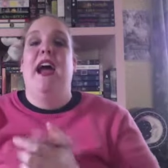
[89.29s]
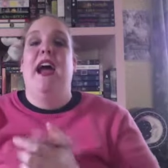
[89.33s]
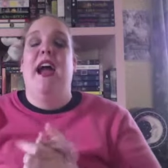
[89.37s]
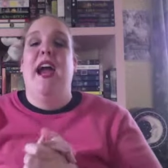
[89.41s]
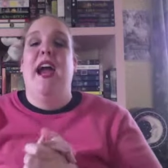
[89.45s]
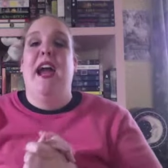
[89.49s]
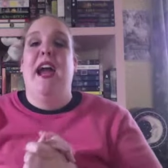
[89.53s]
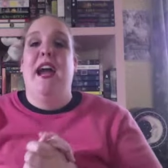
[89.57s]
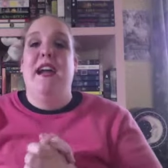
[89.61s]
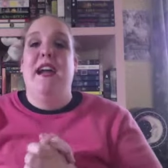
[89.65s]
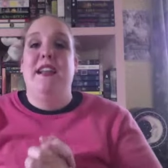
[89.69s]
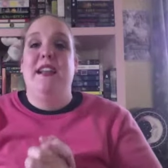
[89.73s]

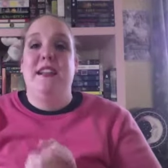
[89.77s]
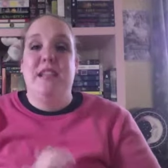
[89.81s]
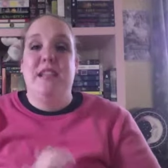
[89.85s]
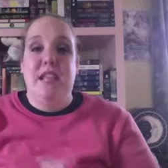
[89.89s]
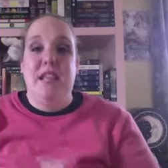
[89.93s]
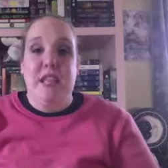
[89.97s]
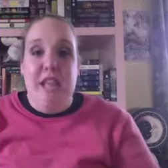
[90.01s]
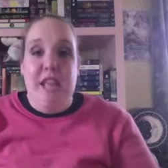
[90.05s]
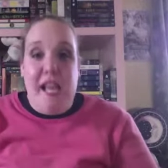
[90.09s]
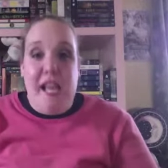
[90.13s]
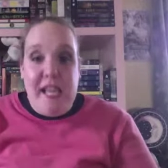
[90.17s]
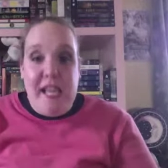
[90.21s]
And
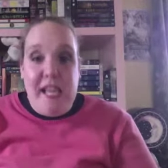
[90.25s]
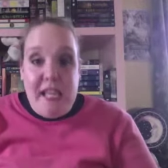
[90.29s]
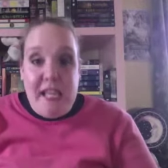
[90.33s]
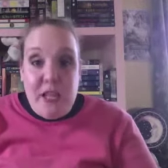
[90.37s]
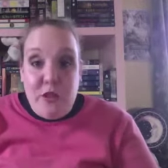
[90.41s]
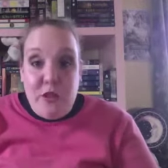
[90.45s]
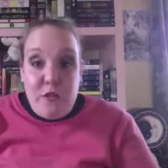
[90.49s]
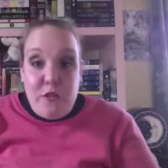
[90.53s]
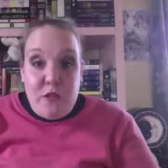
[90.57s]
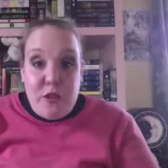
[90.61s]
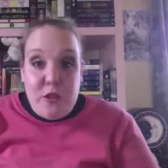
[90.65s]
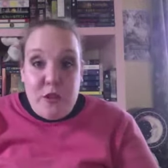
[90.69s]
thank
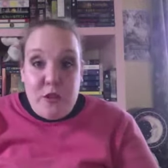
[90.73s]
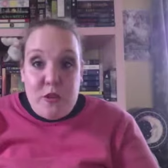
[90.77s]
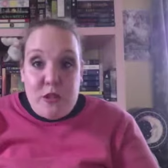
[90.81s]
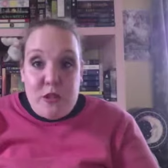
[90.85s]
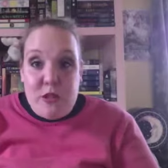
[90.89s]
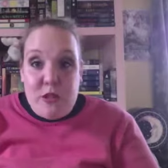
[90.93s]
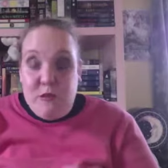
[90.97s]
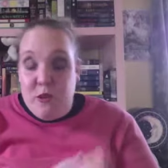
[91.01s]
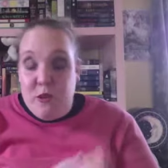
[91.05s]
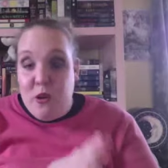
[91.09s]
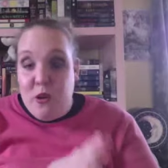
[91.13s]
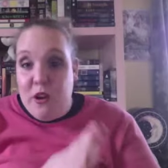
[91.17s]
you for those
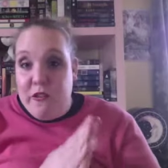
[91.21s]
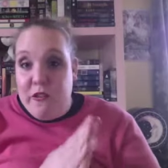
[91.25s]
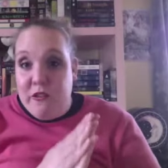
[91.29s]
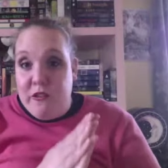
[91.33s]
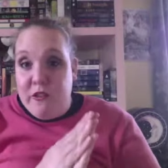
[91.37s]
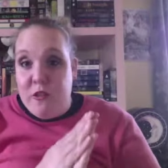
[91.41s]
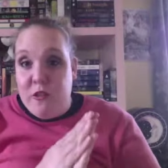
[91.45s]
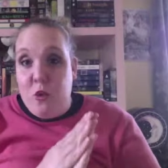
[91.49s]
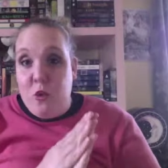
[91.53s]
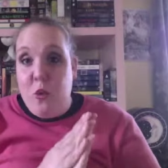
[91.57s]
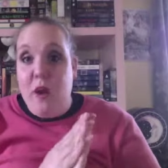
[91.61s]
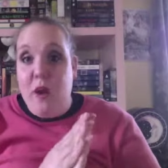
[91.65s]
of you
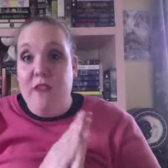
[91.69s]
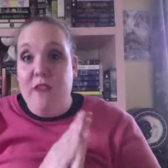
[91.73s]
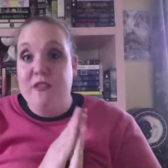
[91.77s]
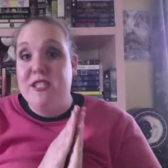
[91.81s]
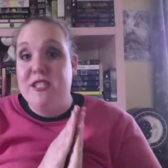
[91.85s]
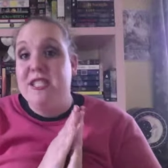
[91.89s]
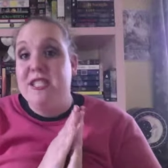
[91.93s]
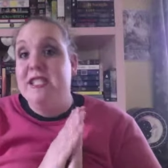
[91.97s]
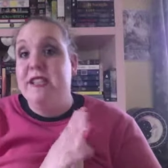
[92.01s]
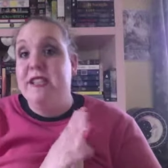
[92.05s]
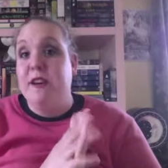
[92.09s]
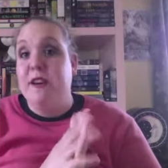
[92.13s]
who have
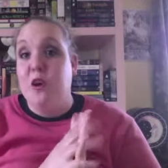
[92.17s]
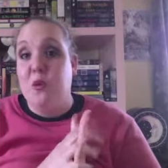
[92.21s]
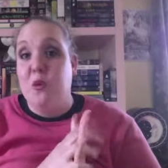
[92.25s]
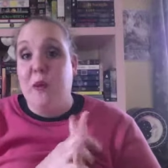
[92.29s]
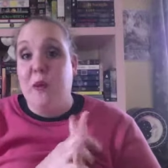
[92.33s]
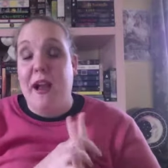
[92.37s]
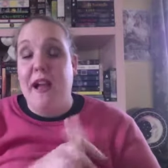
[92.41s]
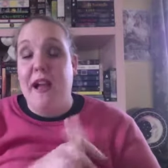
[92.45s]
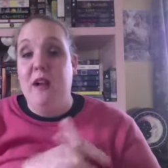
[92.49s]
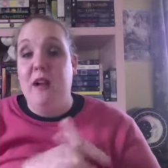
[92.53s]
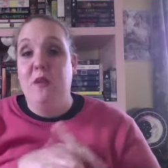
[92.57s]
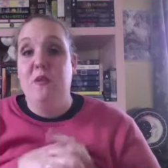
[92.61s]
stuck
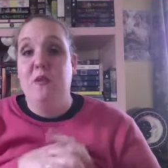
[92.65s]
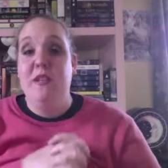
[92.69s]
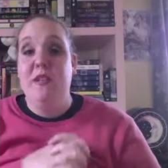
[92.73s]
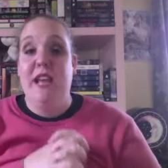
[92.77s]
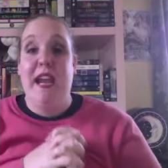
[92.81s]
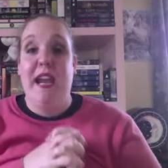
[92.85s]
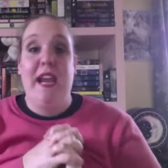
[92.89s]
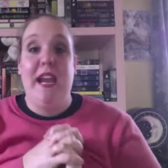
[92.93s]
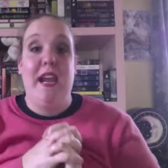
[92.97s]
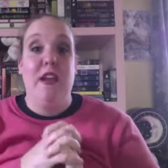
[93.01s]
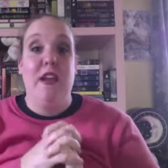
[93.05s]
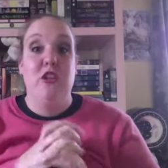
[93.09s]
around,
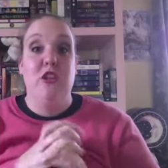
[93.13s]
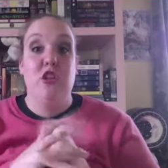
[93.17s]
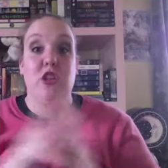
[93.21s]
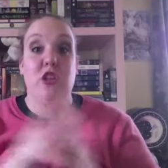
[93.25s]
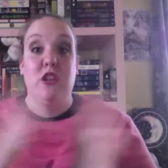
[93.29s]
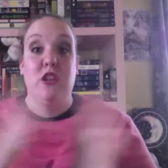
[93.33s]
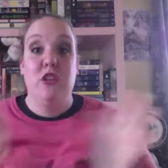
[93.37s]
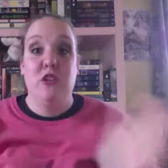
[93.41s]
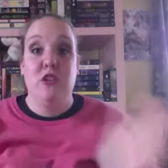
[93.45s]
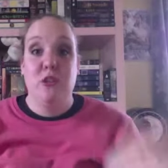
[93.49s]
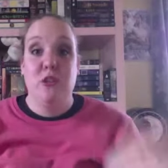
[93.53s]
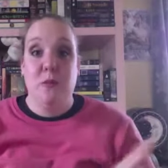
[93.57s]
and to
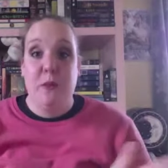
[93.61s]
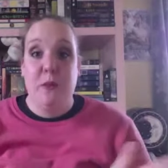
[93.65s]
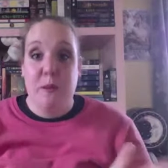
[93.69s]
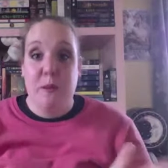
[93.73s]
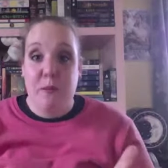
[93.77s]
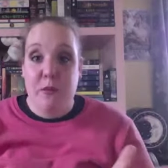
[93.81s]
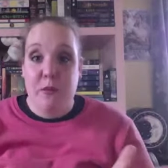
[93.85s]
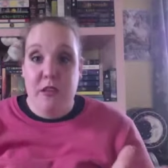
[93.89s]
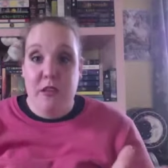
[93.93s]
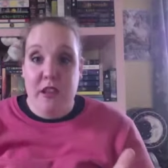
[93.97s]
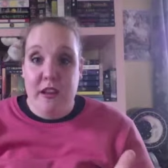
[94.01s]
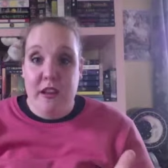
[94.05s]
the new
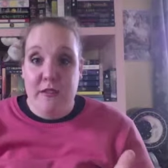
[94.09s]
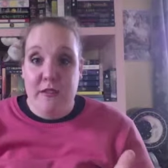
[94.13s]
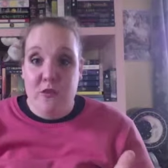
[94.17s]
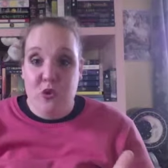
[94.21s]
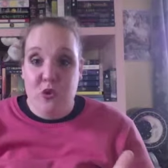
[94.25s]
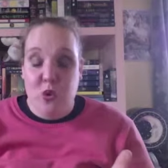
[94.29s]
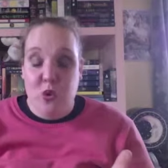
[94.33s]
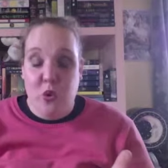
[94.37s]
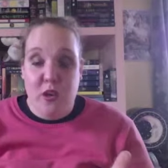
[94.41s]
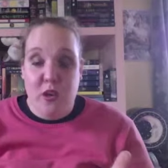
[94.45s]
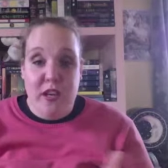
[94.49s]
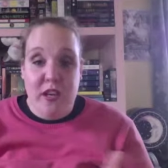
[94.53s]
people that have
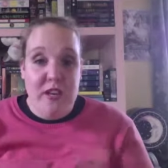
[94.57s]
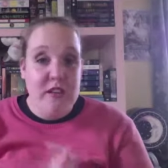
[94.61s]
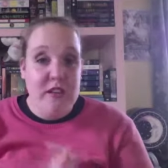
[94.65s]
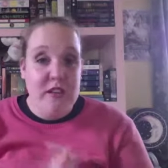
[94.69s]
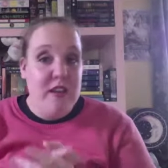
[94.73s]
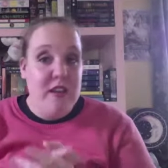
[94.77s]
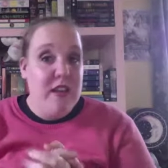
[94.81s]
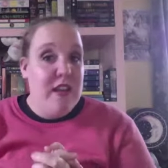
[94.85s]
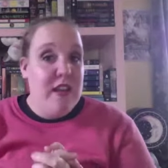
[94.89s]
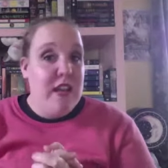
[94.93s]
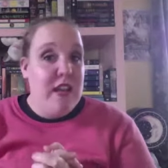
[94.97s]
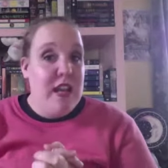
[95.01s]
joined,
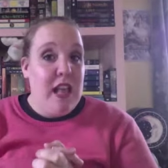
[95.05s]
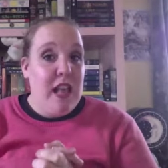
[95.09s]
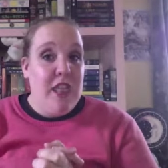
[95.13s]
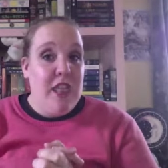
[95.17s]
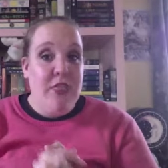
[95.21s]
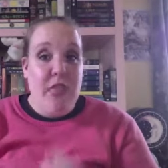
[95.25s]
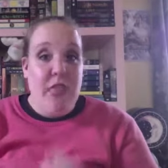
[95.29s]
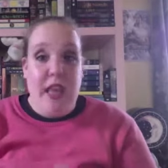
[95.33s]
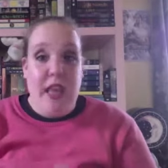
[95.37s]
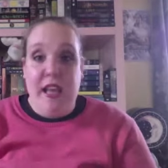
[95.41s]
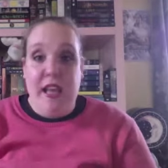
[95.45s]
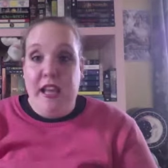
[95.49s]

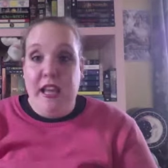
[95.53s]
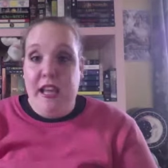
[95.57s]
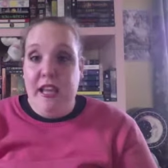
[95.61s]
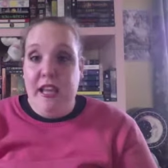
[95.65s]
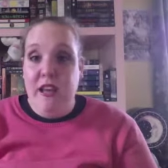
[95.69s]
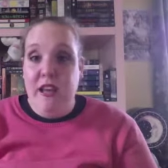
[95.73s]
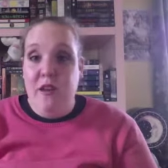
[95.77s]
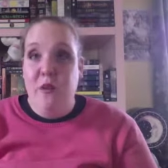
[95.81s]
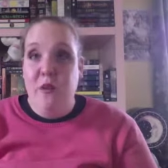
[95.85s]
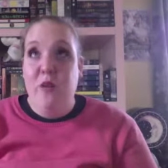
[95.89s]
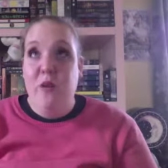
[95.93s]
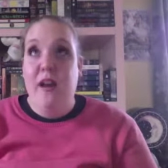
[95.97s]
thank
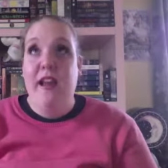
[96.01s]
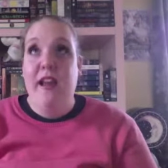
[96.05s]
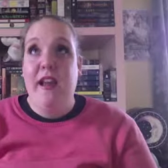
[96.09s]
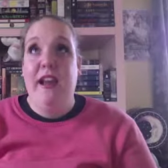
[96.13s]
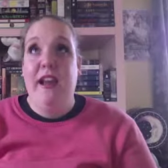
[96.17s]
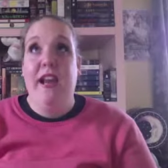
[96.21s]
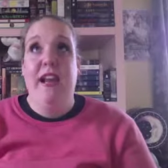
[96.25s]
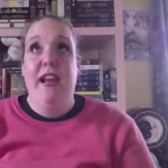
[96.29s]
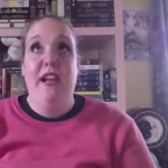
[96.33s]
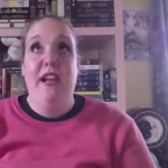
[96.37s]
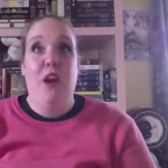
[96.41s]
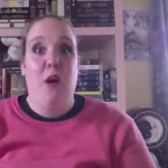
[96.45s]
you.
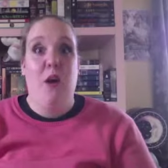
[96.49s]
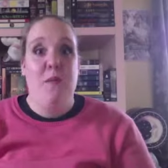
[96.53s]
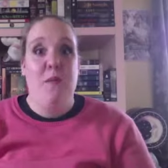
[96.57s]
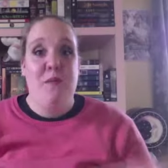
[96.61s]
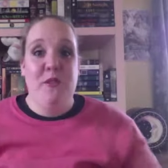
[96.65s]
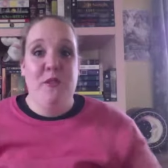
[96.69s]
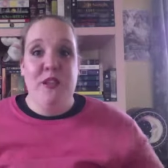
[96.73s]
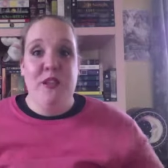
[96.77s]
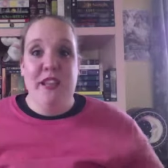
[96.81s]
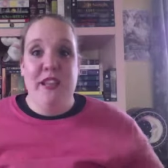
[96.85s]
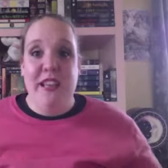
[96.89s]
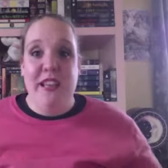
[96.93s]
And
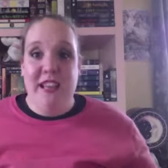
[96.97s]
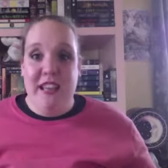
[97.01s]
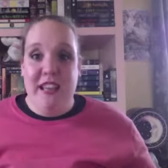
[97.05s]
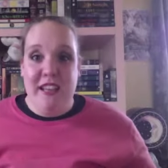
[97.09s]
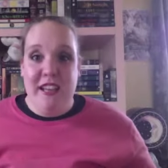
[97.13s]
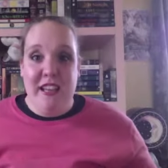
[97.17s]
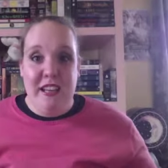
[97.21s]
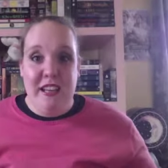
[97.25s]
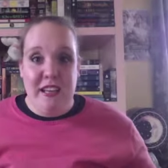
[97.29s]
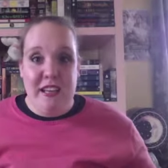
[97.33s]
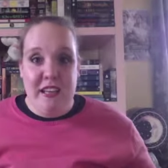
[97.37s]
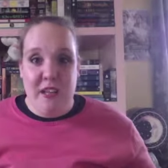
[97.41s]
hopefully,
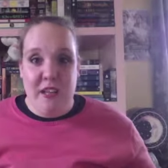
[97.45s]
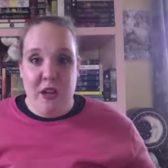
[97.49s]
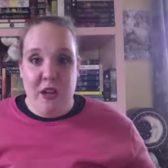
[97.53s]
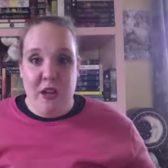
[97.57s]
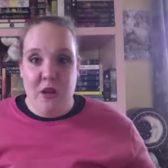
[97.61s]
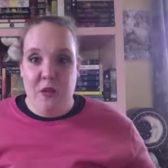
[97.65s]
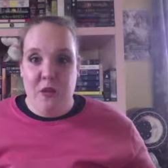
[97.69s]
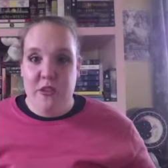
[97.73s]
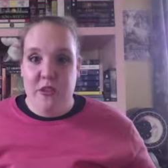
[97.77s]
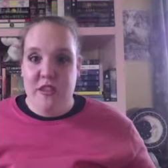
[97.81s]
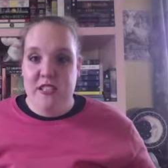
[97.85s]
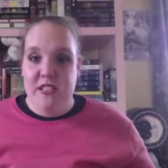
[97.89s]
you
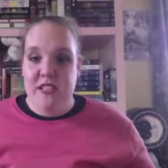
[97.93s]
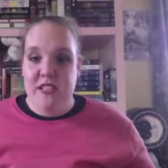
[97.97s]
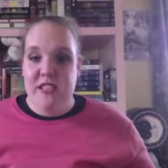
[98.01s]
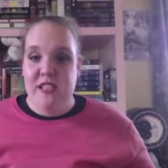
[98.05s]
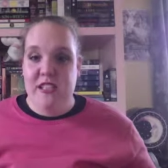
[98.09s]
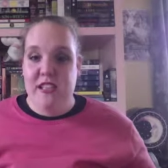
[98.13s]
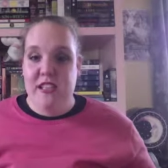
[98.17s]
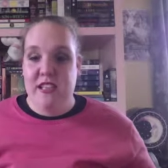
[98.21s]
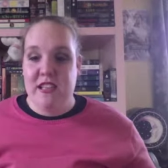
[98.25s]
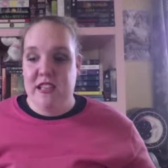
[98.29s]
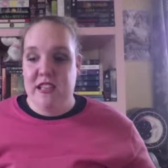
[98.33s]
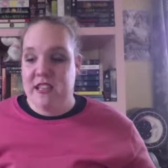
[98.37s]
know, this
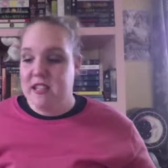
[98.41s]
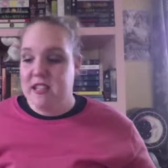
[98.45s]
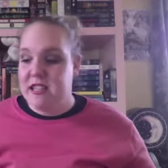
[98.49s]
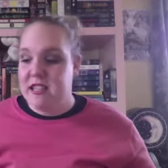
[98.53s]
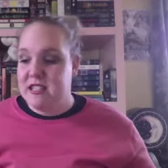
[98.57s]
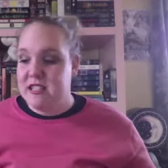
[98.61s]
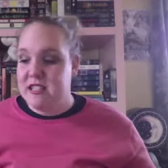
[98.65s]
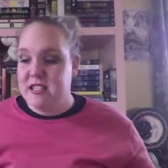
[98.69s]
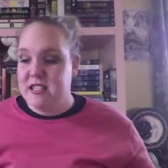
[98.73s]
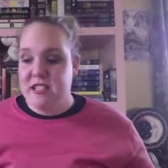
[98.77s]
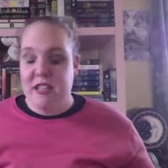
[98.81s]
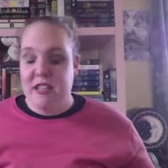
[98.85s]

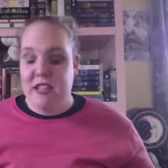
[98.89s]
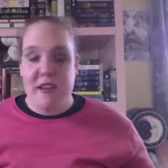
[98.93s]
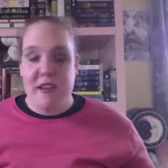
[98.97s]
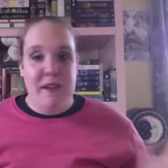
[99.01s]
gets,